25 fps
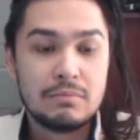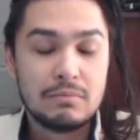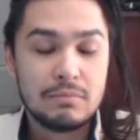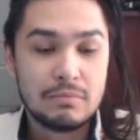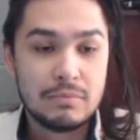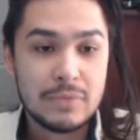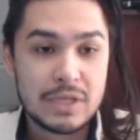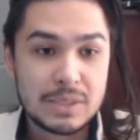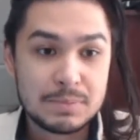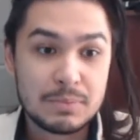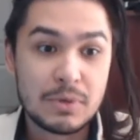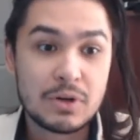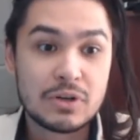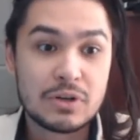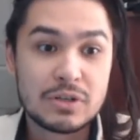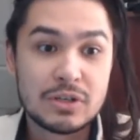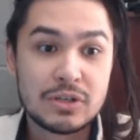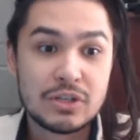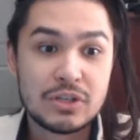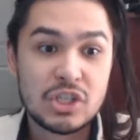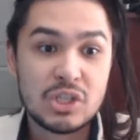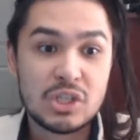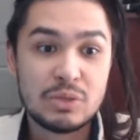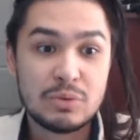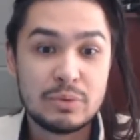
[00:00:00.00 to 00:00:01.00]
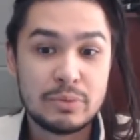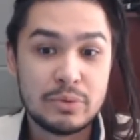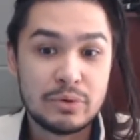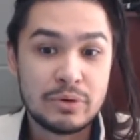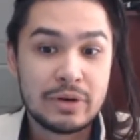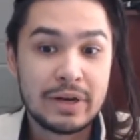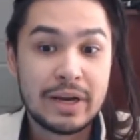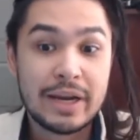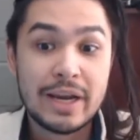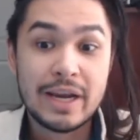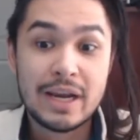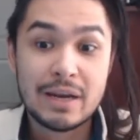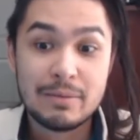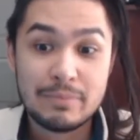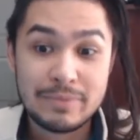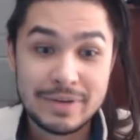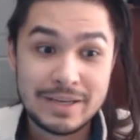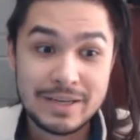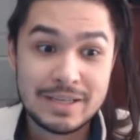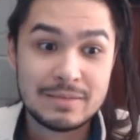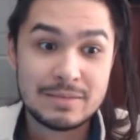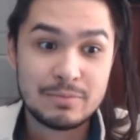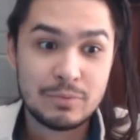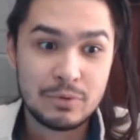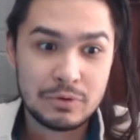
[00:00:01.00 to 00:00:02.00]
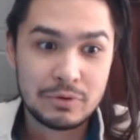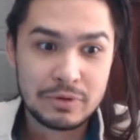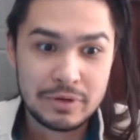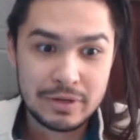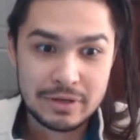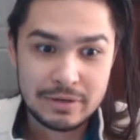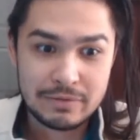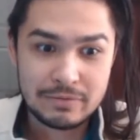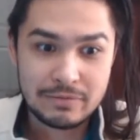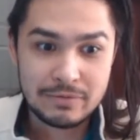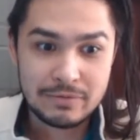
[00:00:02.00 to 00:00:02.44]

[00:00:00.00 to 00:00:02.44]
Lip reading: Miss Martian, Superboy, and Beast Boy